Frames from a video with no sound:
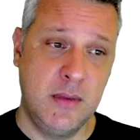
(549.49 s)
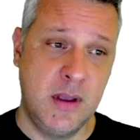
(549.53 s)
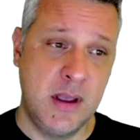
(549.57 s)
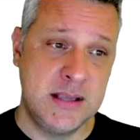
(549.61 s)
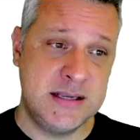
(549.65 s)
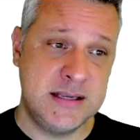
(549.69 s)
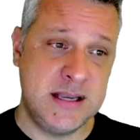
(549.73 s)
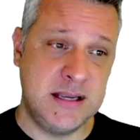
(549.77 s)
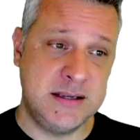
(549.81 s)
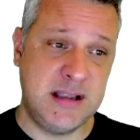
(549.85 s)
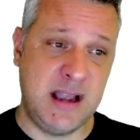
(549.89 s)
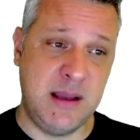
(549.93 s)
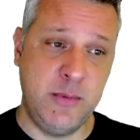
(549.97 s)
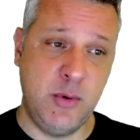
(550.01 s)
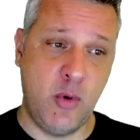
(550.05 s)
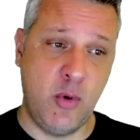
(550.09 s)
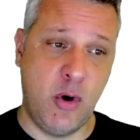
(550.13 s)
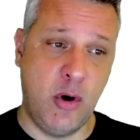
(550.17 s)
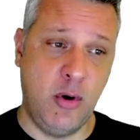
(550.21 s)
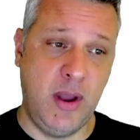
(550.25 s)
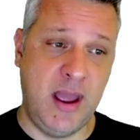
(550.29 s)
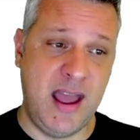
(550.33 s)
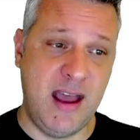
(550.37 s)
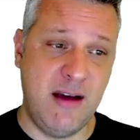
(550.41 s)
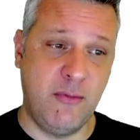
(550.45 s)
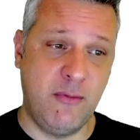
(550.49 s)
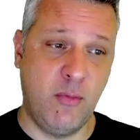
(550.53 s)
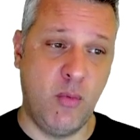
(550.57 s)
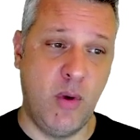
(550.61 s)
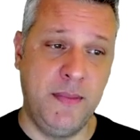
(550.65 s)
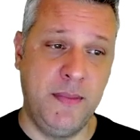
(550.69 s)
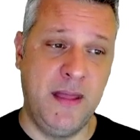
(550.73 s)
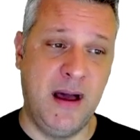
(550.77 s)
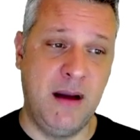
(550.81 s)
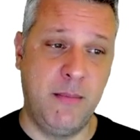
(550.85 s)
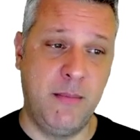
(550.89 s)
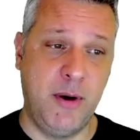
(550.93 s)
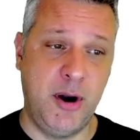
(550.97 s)
Sometimes you only have
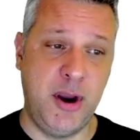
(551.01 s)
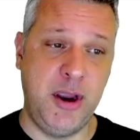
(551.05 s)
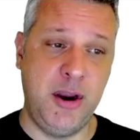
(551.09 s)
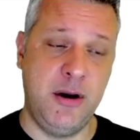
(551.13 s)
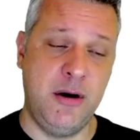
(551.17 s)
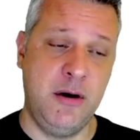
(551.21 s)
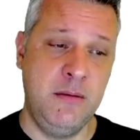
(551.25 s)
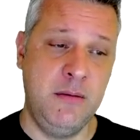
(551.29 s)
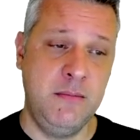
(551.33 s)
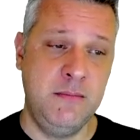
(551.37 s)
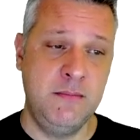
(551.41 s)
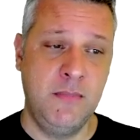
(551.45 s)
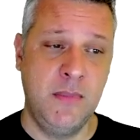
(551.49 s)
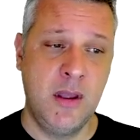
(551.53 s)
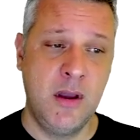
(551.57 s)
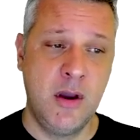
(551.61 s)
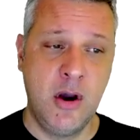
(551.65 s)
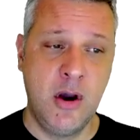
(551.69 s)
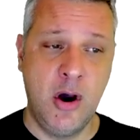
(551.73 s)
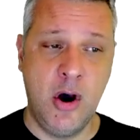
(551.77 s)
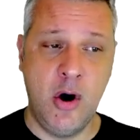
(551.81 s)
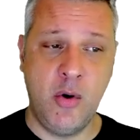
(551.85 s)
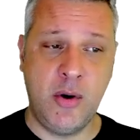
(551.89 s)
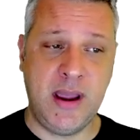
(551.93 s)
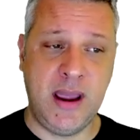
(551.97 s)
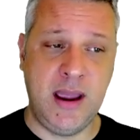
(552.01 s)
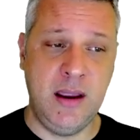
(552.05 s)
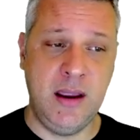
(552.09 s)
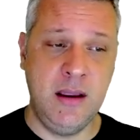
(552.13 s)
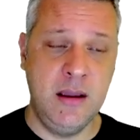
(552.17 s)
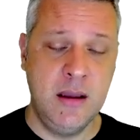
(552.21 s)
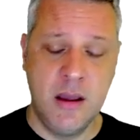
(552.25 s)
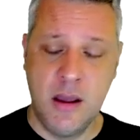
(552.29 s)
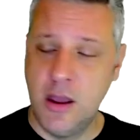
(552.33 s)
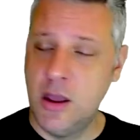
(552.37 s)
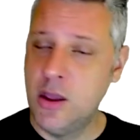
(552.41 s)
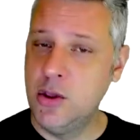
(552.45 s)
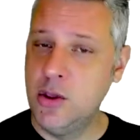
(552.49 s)
one number here, okay?